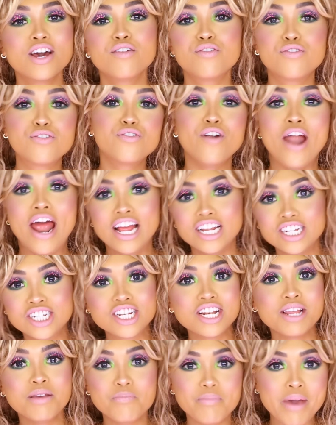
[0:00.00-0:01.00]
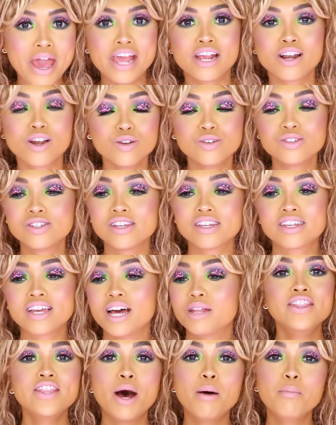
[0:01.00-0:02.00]
freshly baked
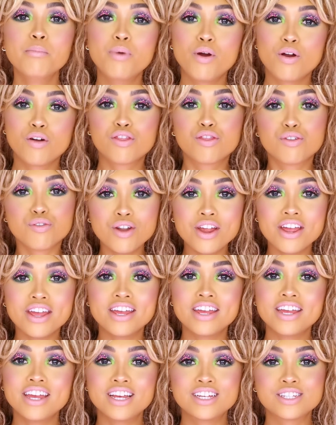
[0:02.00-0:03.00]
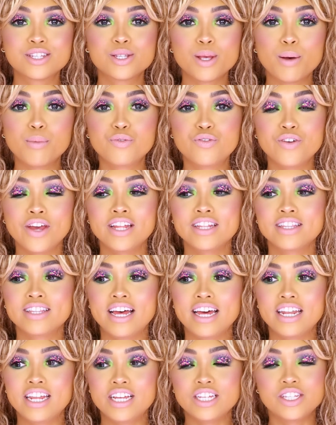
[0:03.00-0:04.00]
lusekat. Number 3 is something
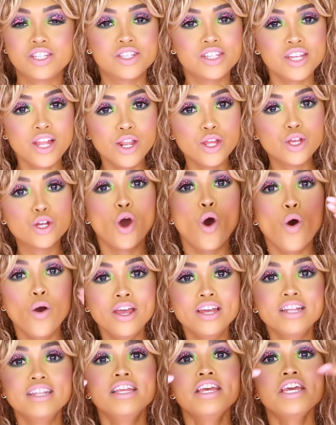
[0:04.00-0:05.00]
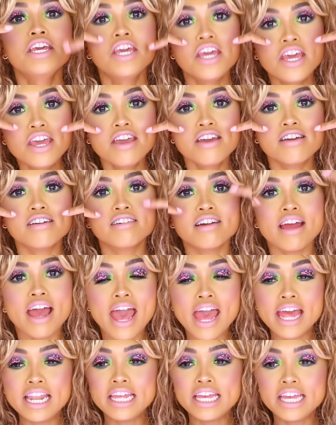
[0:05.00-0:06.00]
that is still going here
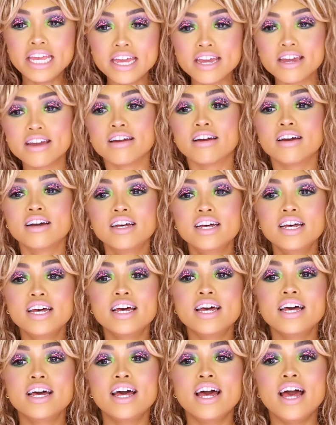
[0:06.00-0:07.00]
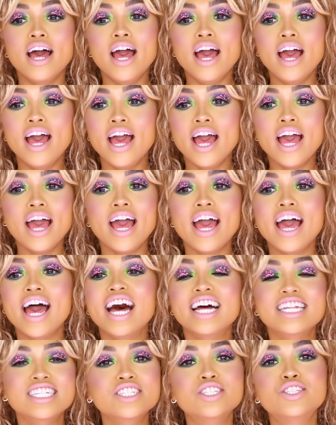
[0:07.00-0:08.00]
and here,
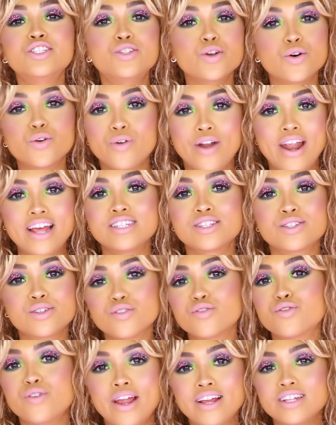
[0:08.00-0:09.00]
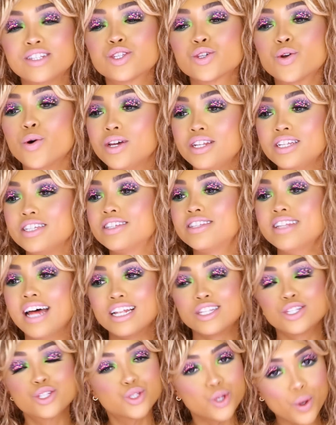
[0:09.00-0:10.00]
and the rest of where it's going is
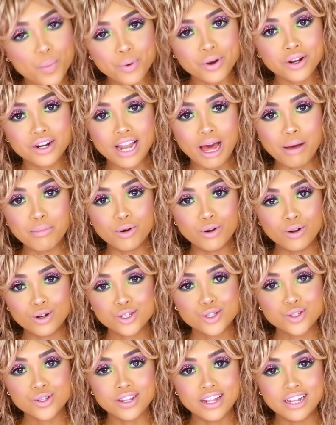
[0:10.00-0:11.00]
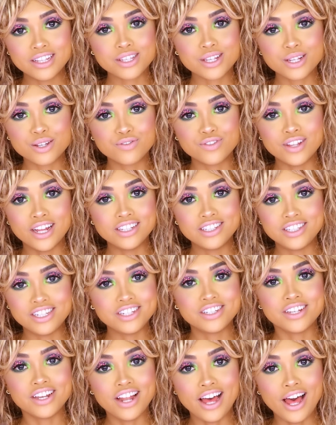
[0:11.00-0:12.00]
not super glamorous, so let's leave that
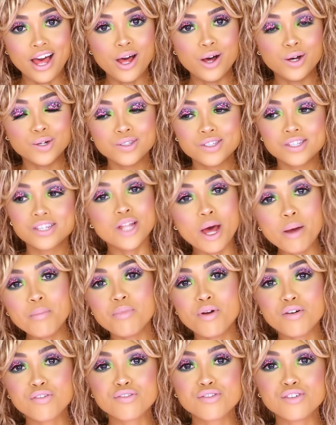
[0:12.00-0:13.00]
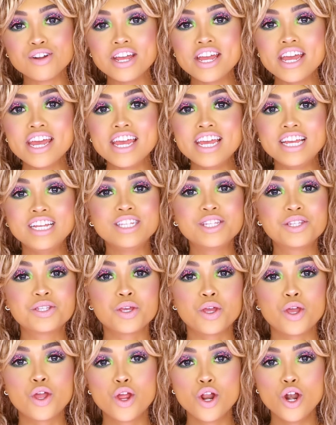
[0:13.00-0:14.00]
detail out. So number 3
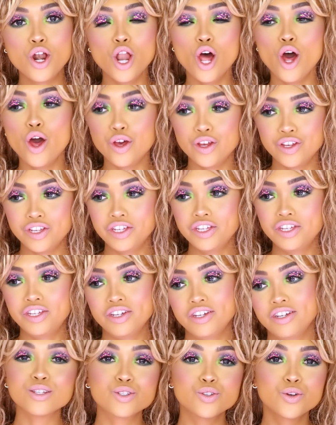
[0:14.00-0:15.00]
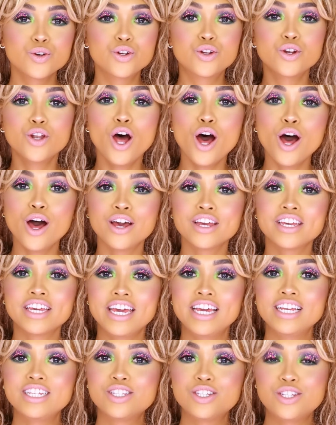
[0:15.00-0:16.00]
is glug. So
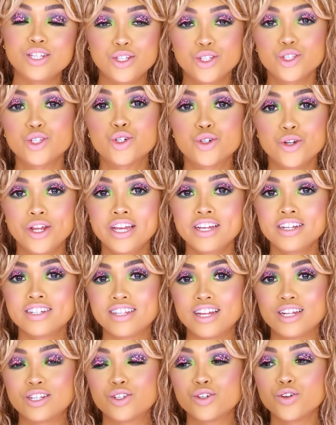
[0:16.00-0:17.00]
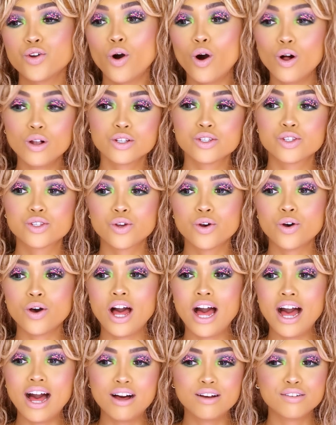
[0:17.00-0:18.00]
glug is this drink that you also
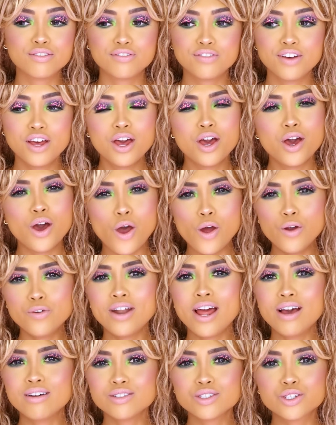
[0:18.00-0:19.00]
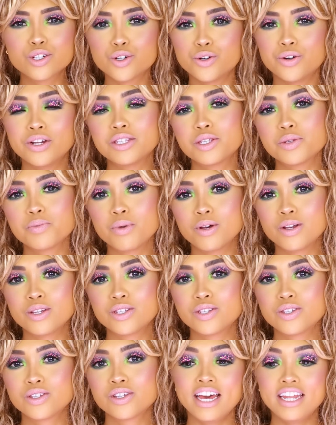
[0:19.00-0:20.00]
have around
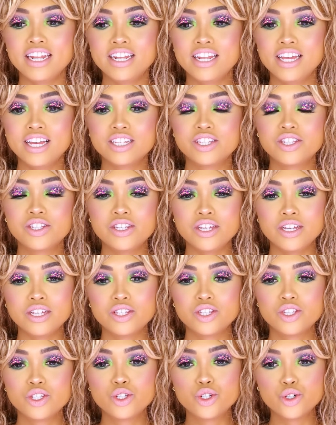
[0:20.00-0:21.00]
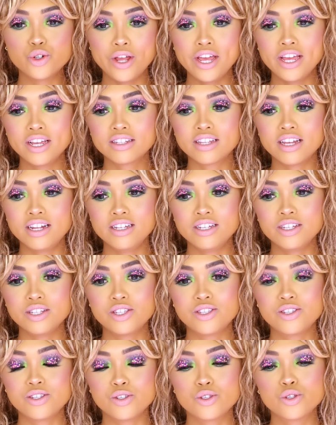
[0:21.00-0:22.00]
Christmas, and it is this drink that
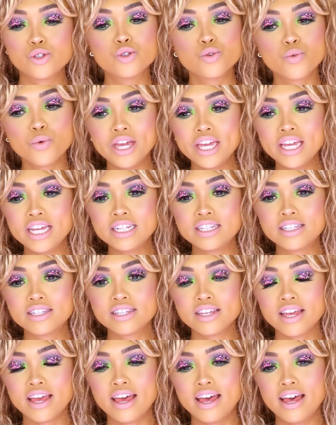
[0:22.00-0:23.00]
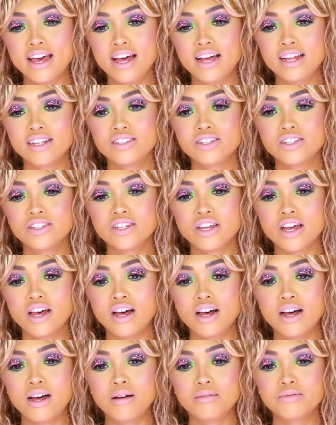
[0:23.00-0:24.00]
is sweet and
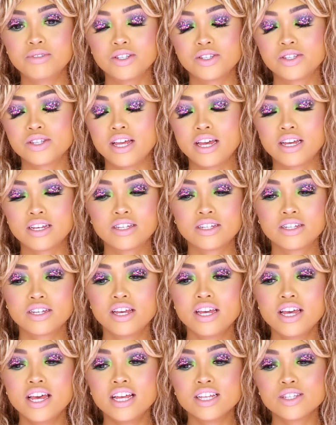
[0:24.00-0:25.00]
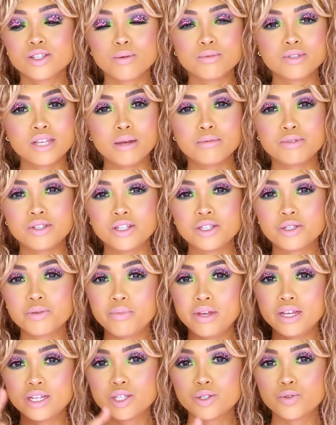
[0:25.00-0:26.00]
there's like sometimes it's
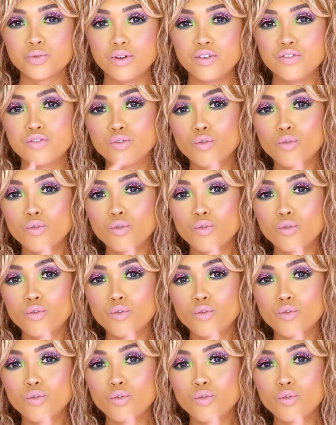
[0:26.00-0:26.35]
mixed with